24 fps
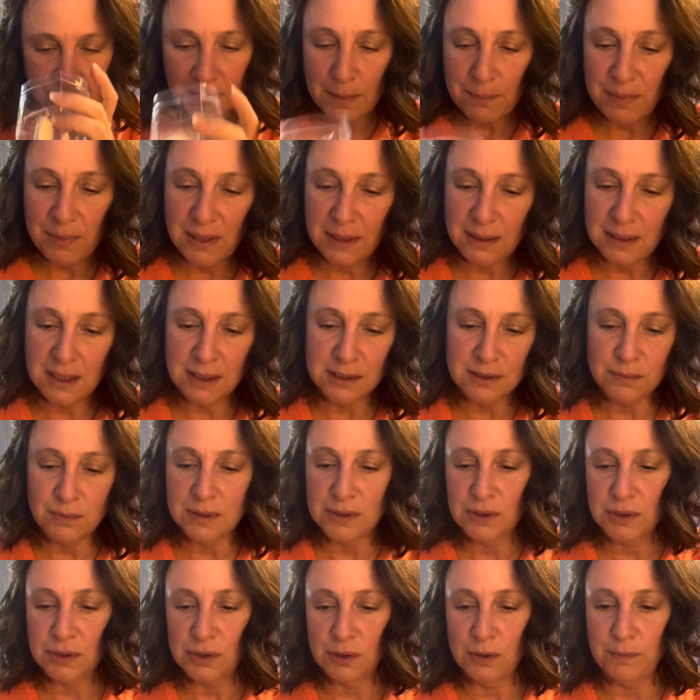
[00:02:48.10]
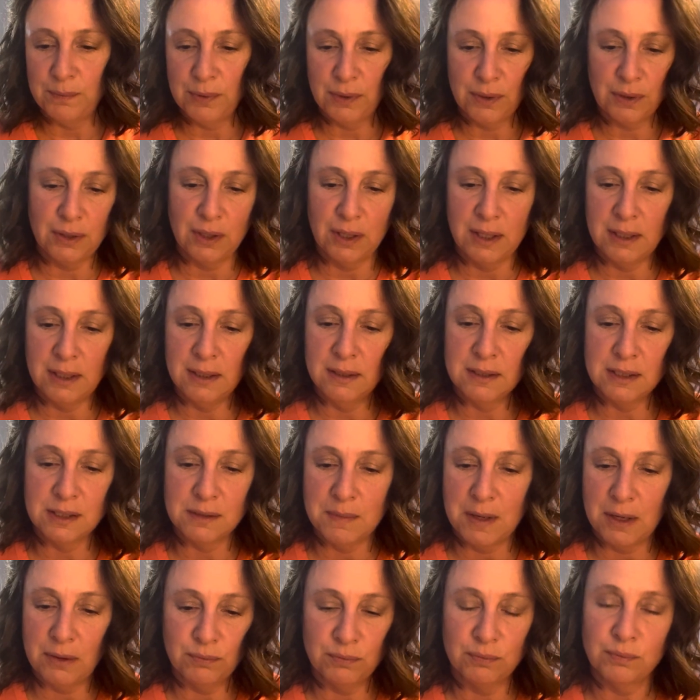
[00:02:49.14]
But this was super good,
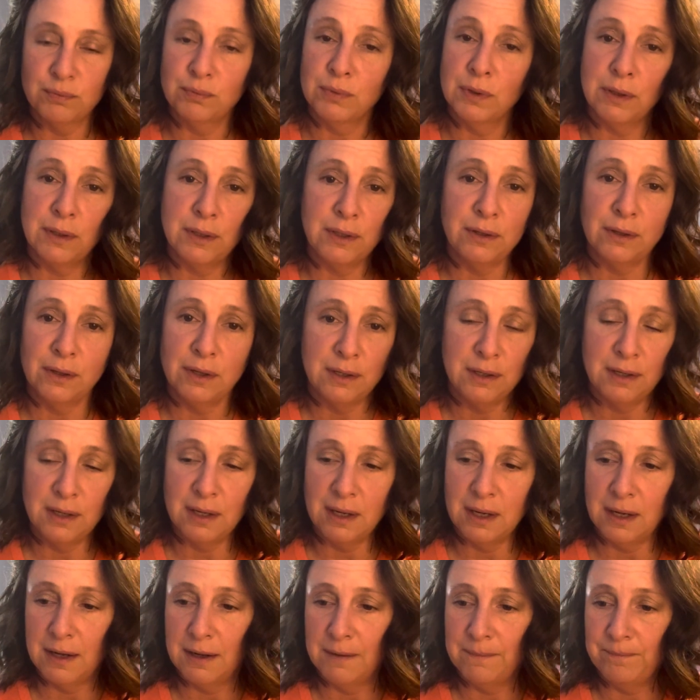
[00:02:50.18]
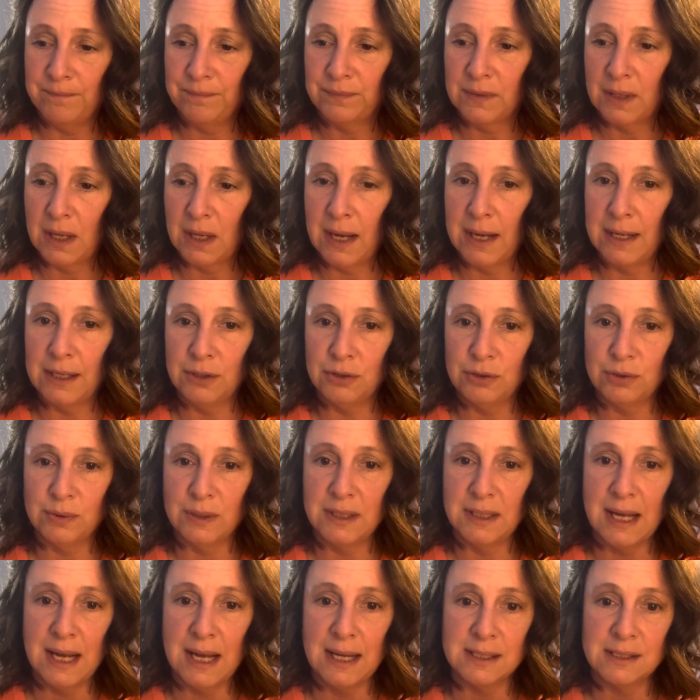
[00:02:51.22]
smelled really good. Um, I
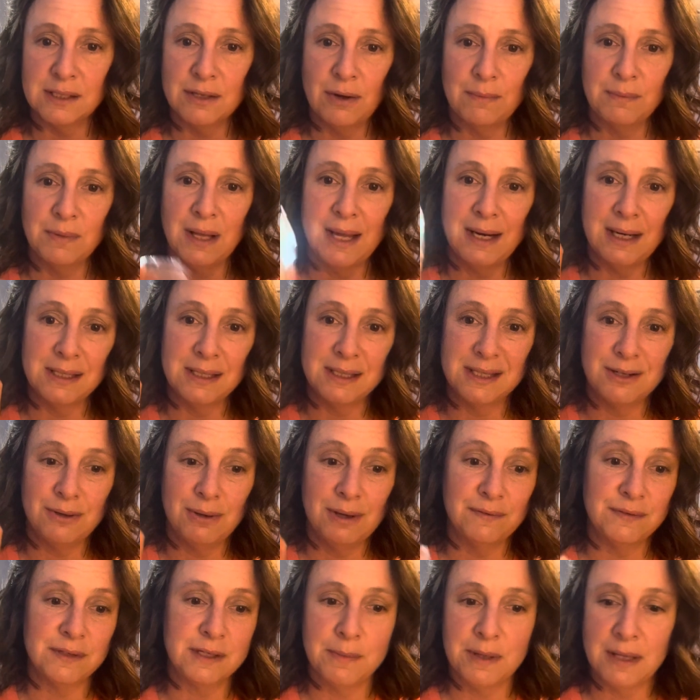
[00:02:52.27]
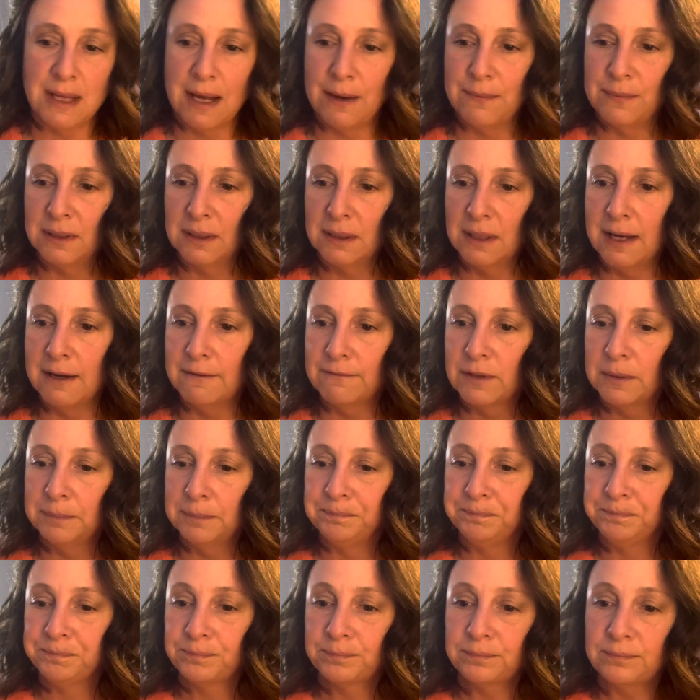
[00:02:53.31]
enjoyed that, so I'm glad I still have some of that one
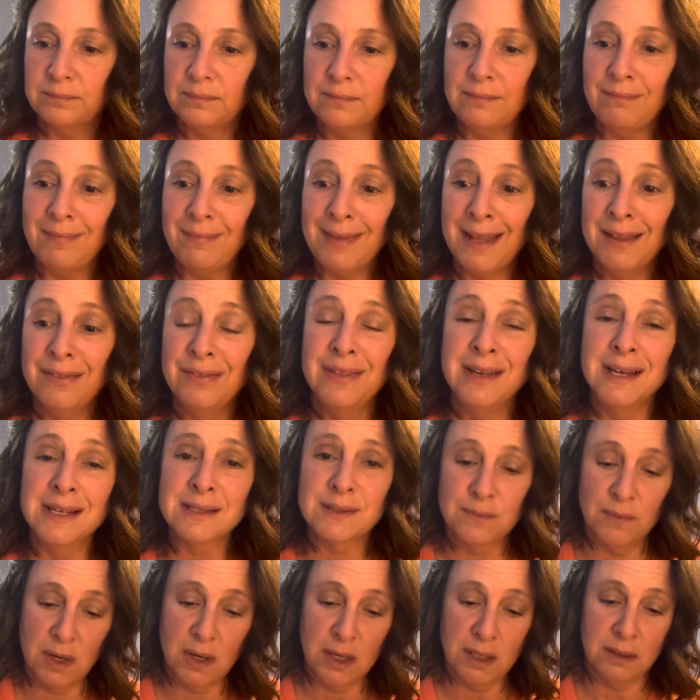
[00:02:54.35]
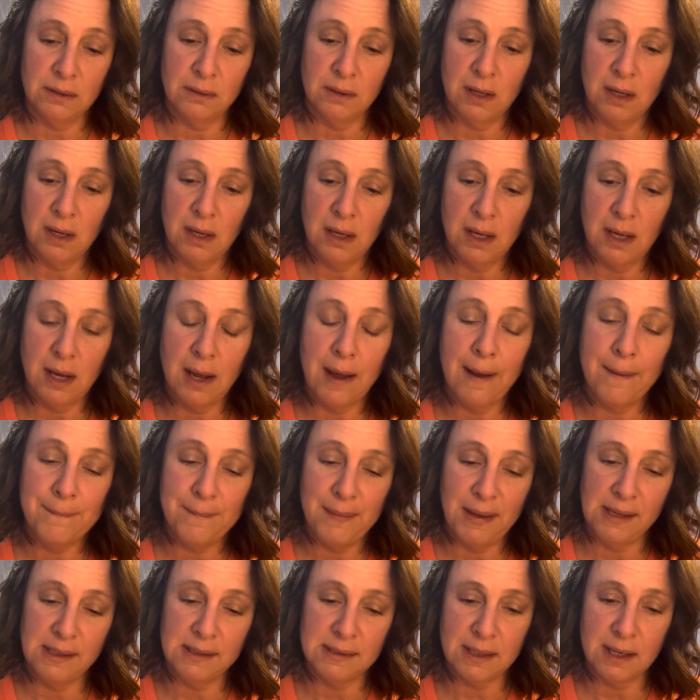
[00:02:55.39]
left. This one,
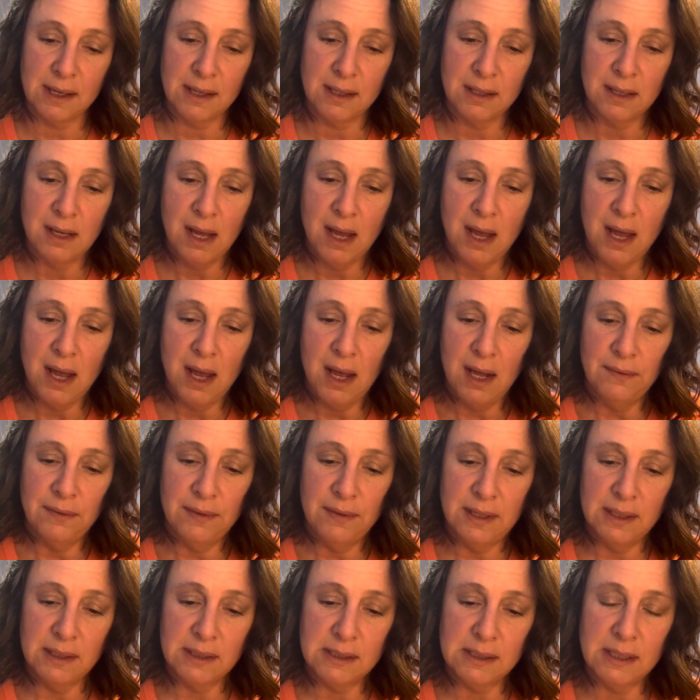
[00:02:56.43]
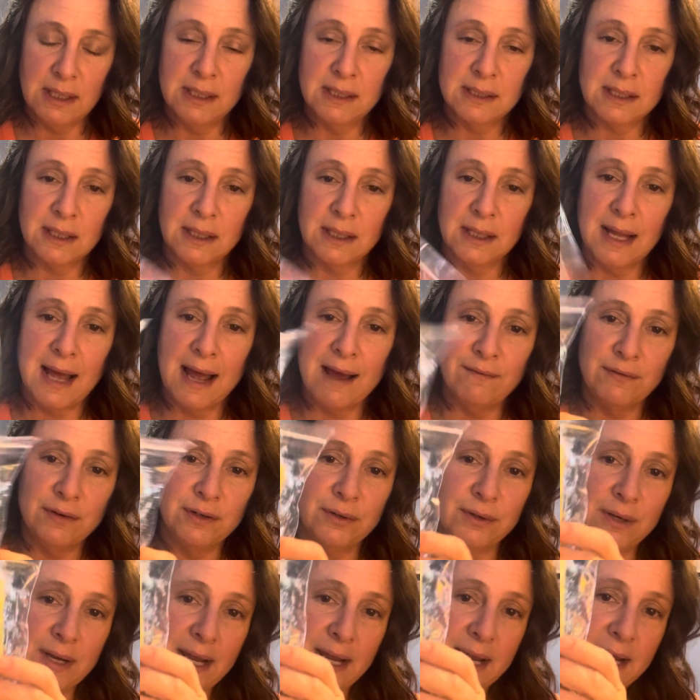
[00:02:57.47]
amazing. This is
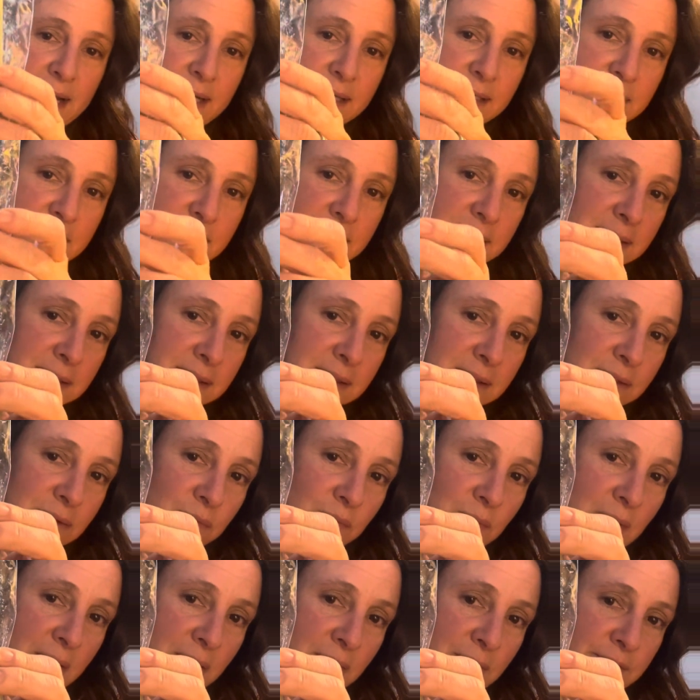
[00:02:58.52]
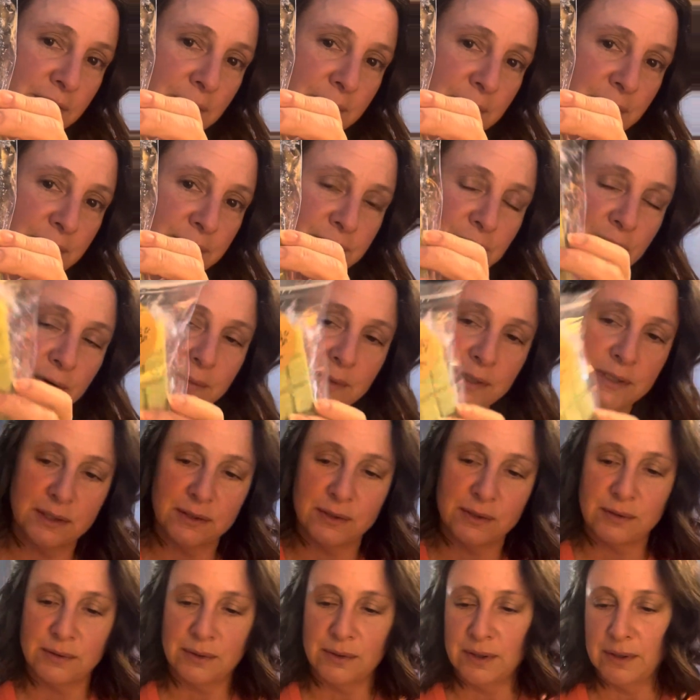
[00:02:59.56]
Lavender Haze. This is as well from the
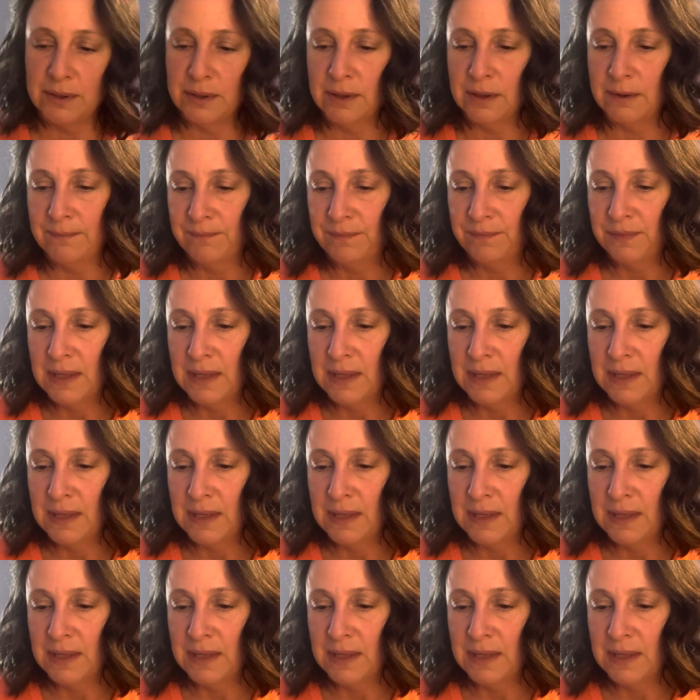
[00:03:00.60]
Pharmacist Daughter.